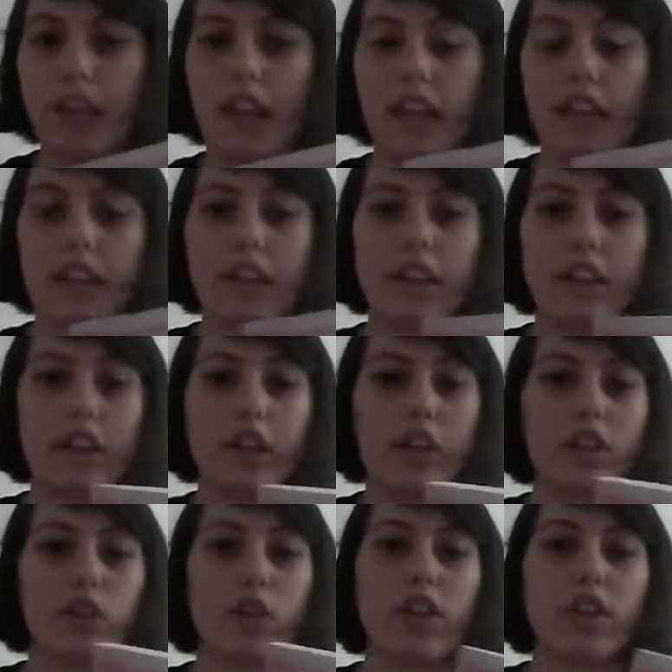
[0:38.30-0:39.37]
And
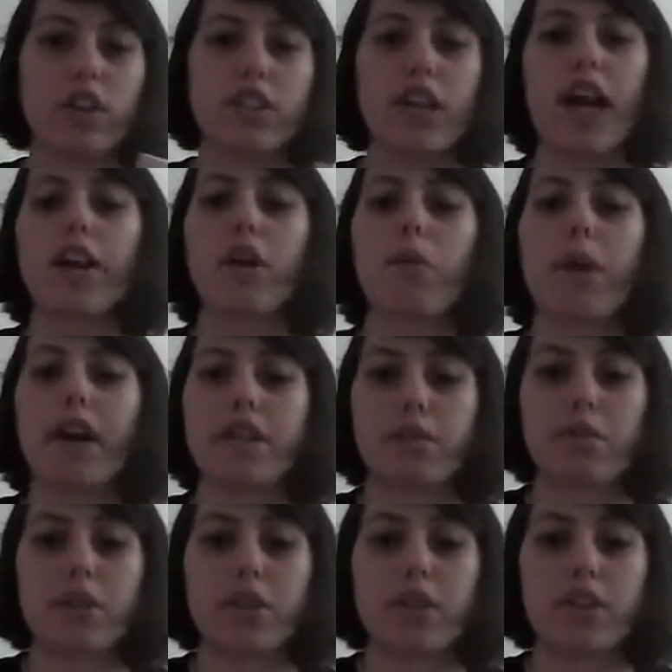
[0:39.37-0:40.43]
sort of the title, Why
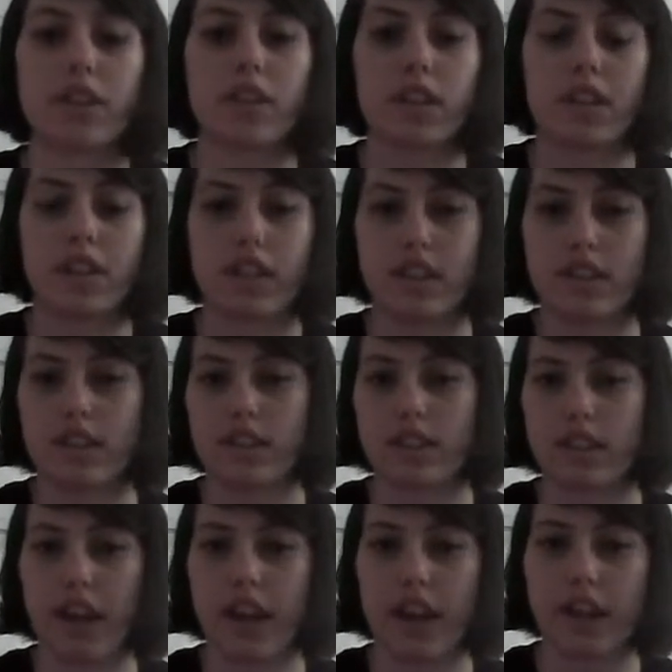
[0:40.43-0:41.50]
Switzerland, is
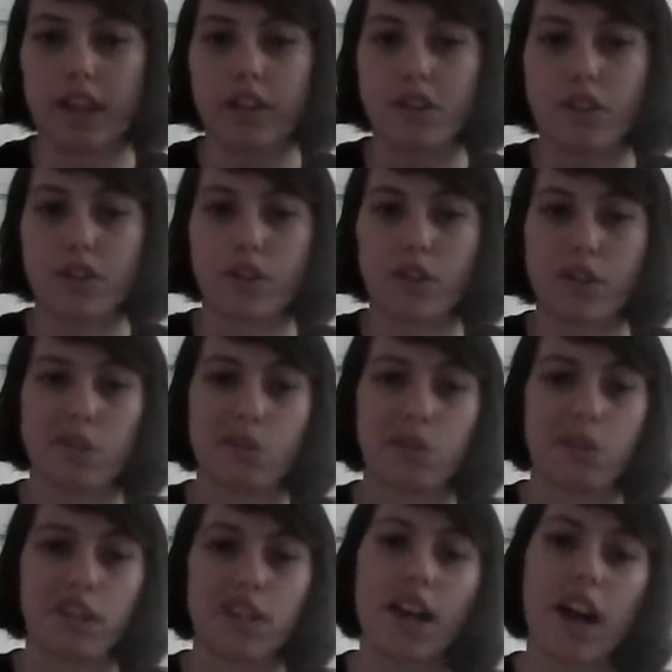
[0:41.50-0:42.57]
designed to
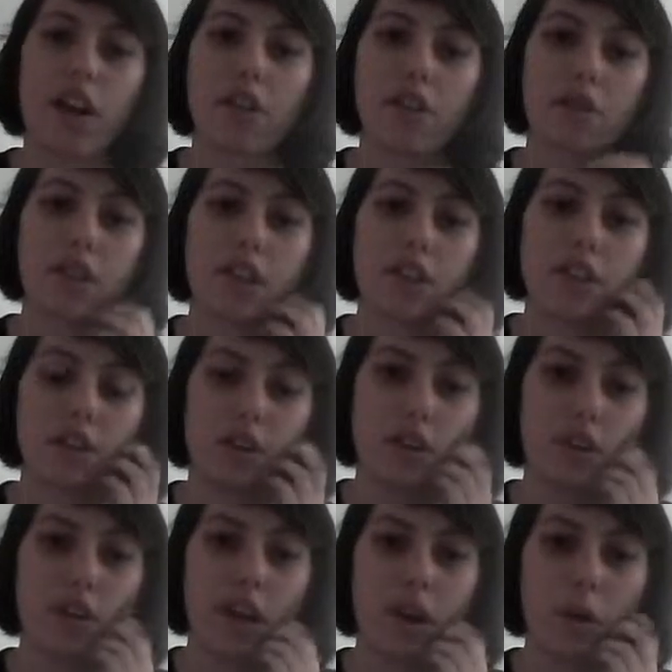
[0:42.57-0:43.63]
sort of tell the
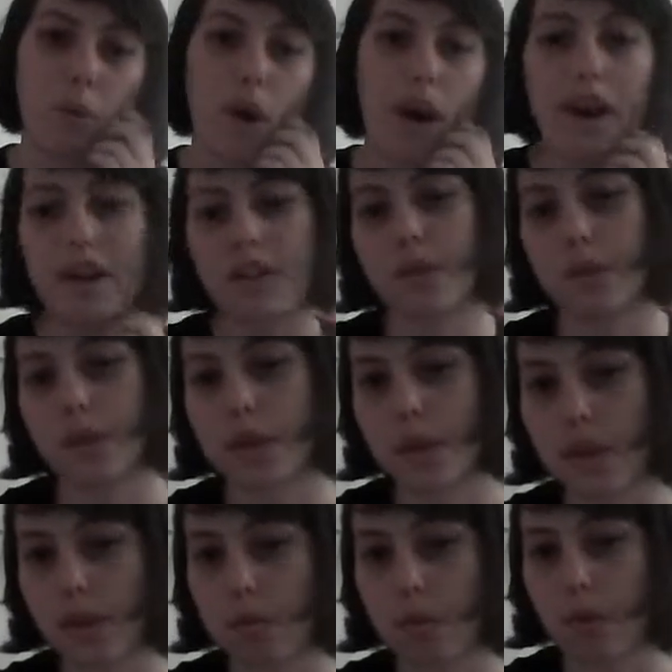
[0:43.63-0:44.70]
reader, like, why is
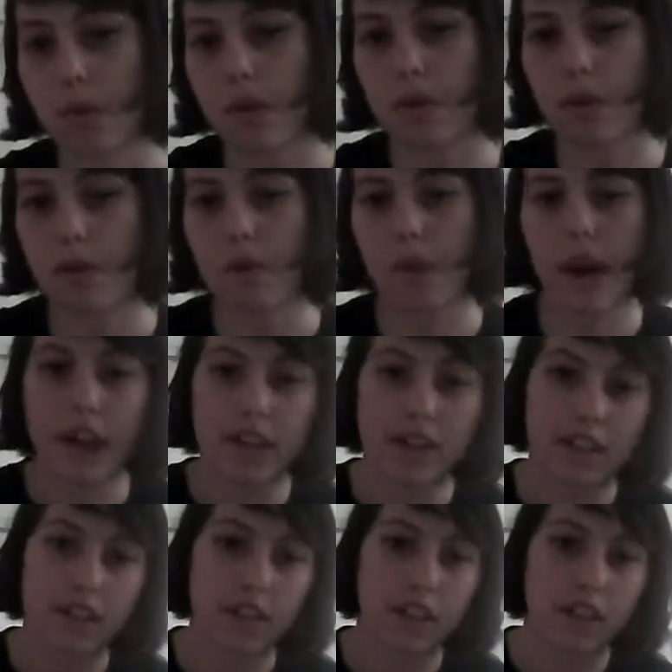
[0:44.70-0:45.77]
Switzerland important? Why
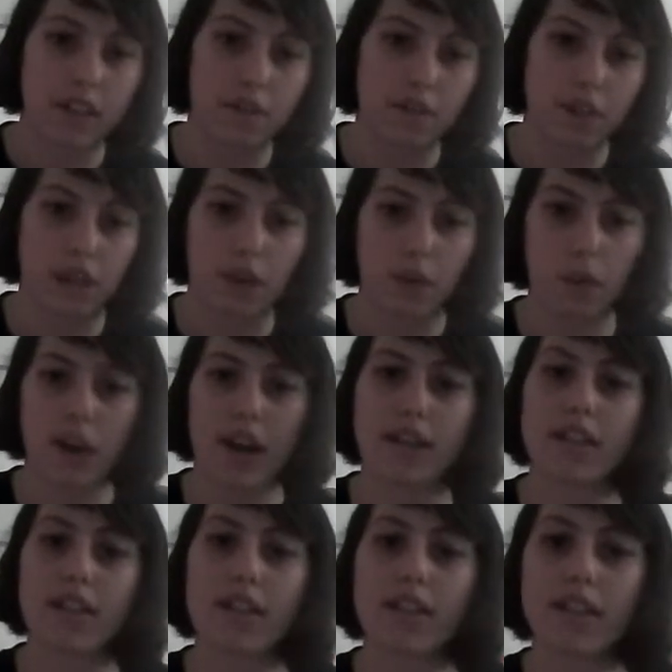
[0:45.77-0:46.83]
is it significant? Why
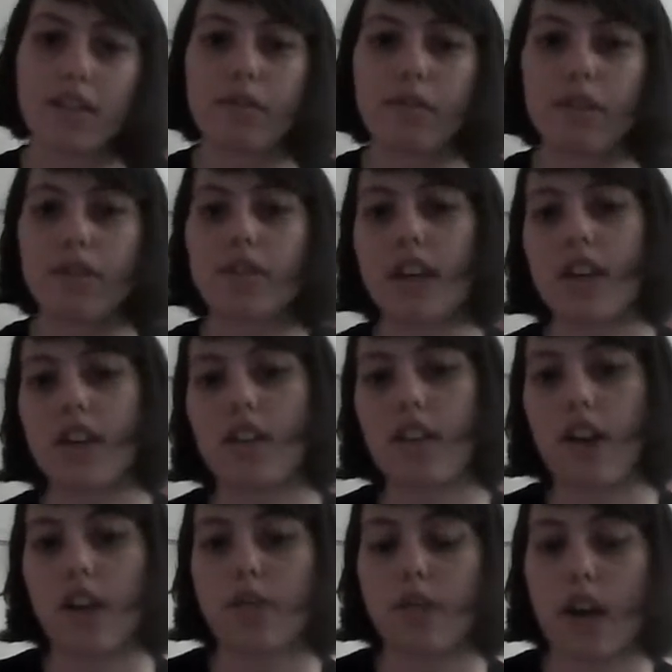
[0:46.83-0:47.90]
is it different than a
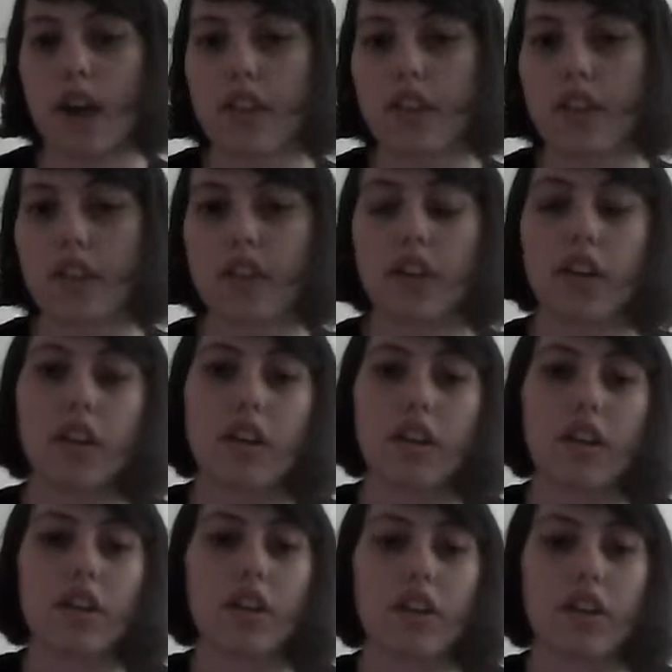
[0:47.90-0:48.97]
lot of other
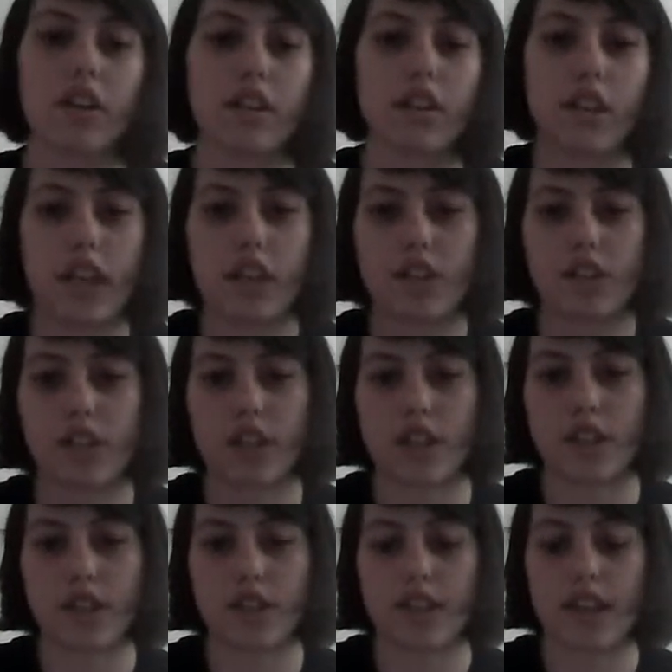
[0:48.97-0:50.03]

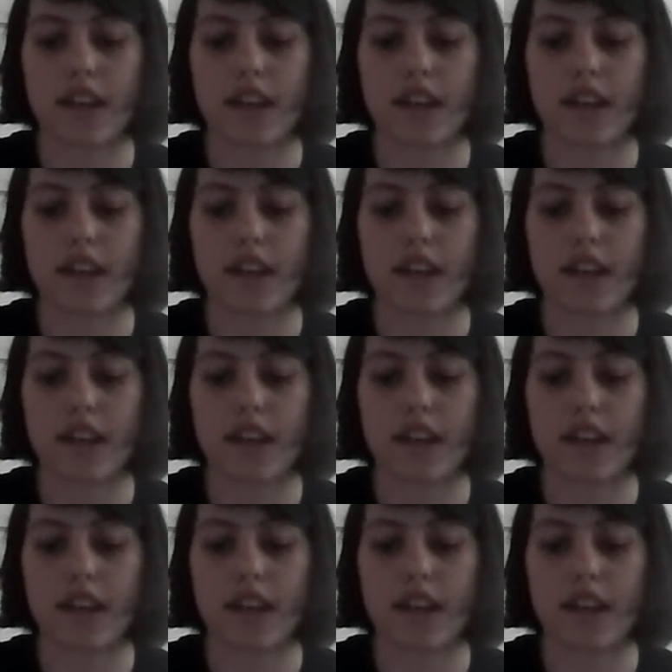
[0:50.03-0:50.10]
nations?